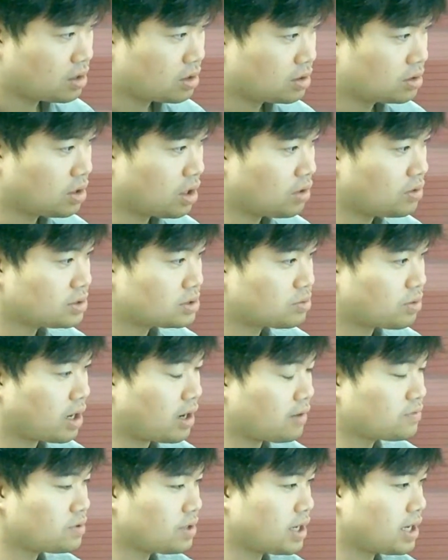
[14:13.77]
though its
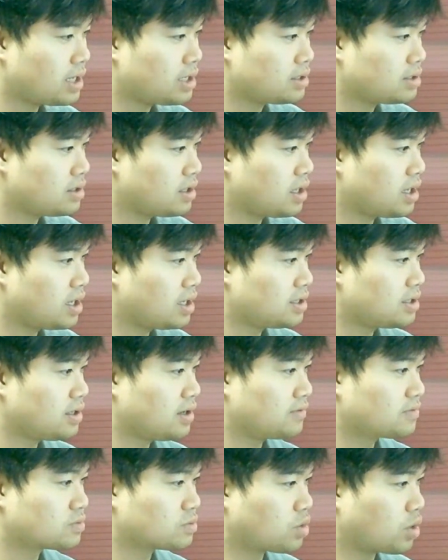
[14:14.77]
revenue
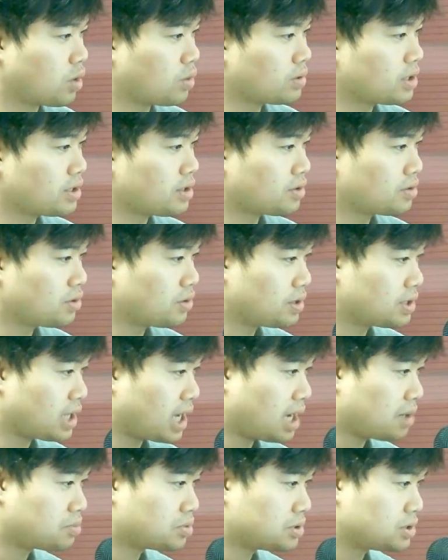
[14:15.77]
have grown at a
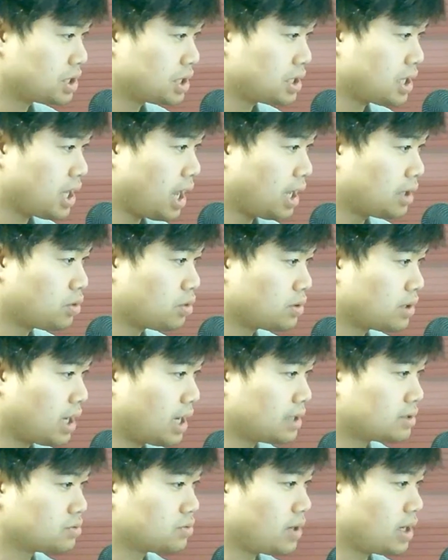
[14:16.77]
39%
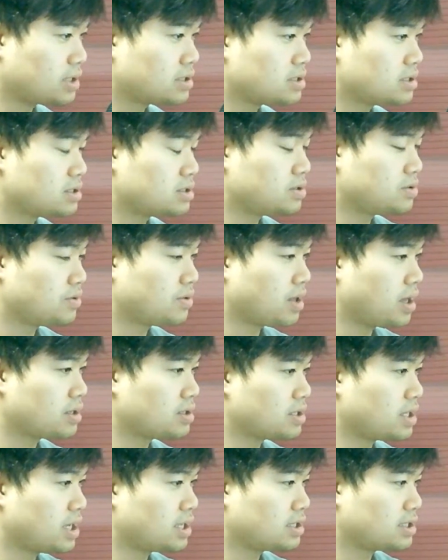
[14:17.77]
annualized rate since
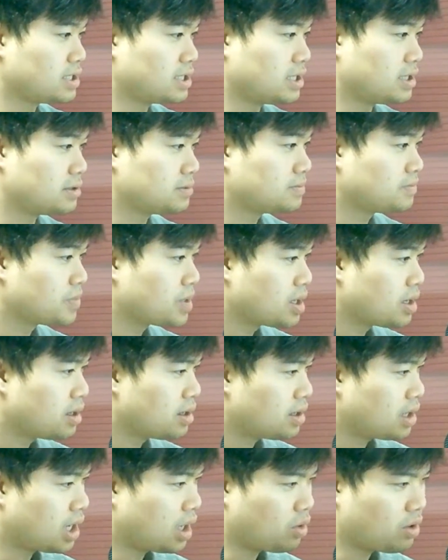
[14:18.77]
2018.
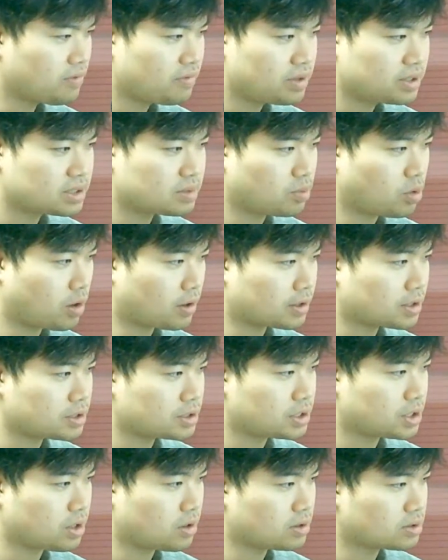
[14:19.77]
However, its market
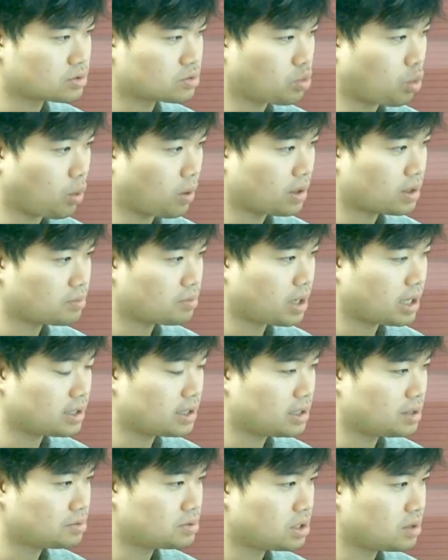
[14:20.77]
share is growing by
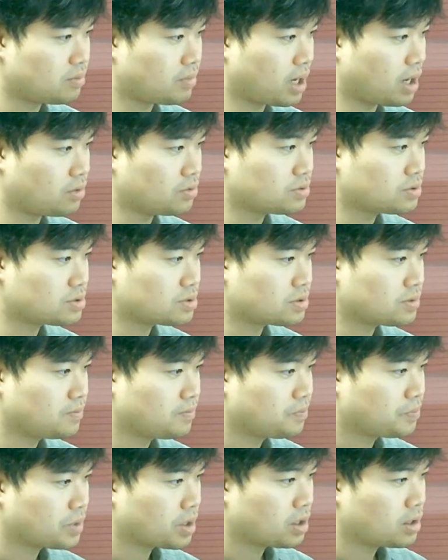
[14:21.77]
leaps and
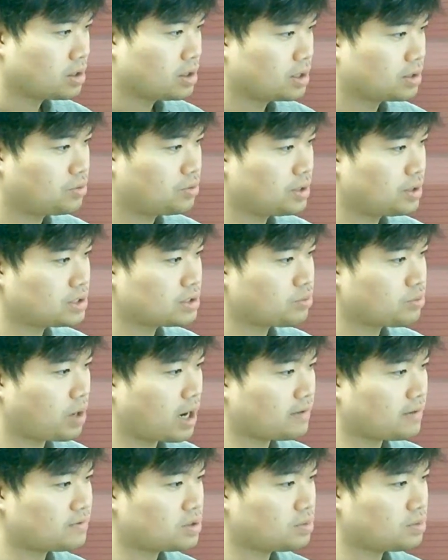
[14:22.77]
bounds,
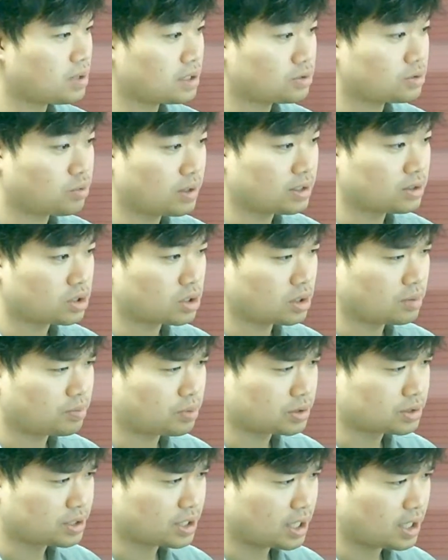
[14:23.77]
increasing revenue by
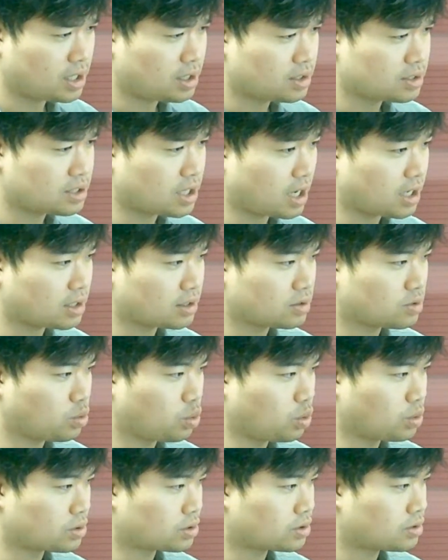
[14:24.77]
23% in the
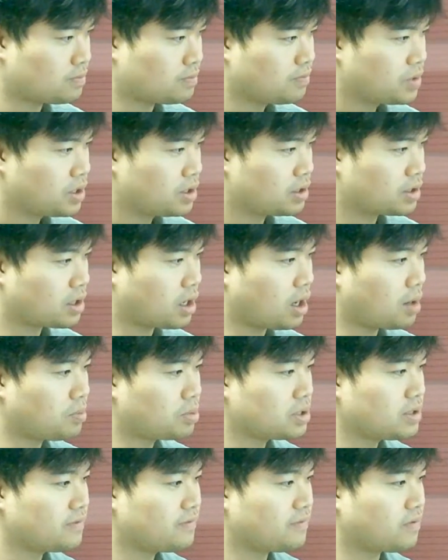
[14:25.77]
second quarter.
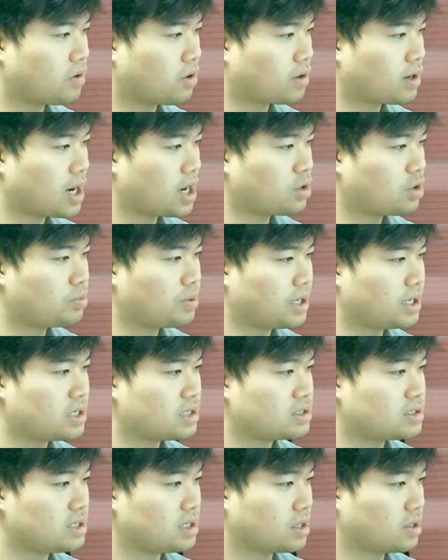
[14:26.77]
The company
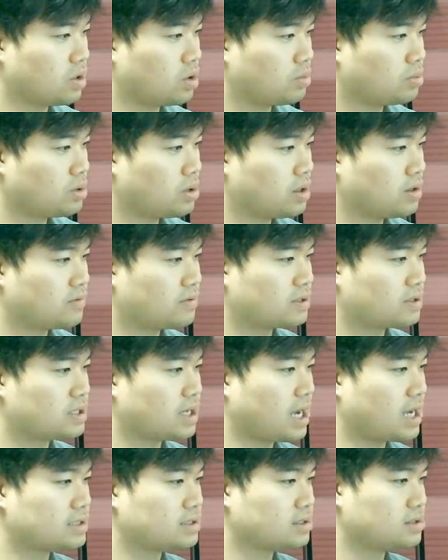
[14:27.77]
far outpaced the
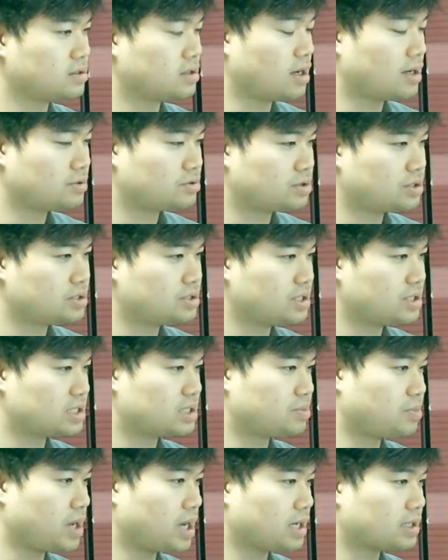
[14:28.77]
global advertising
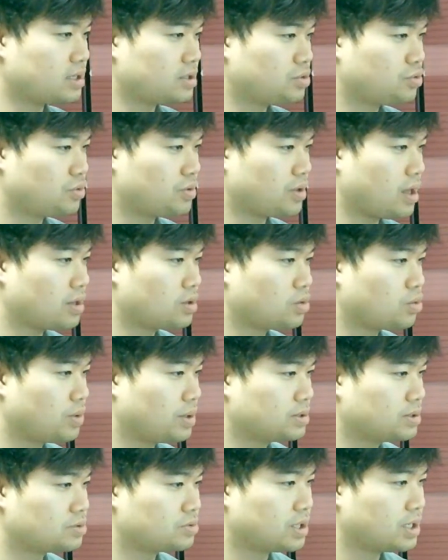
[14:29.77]
industry's expected
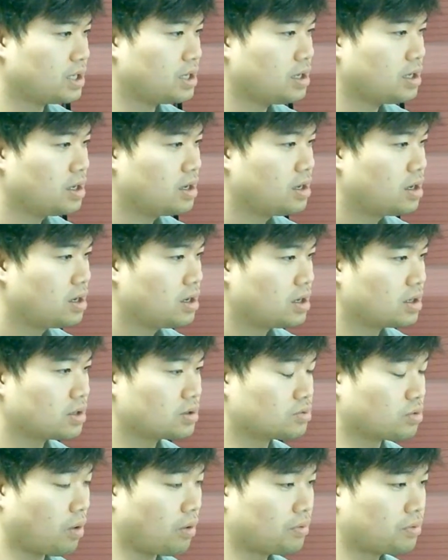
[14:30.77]
2023
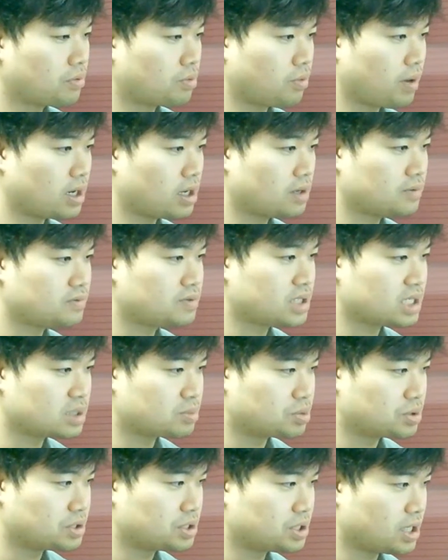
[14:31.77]
growth rate of
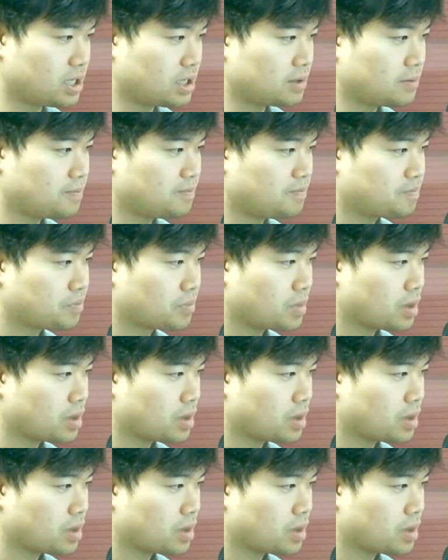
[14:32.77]
6%.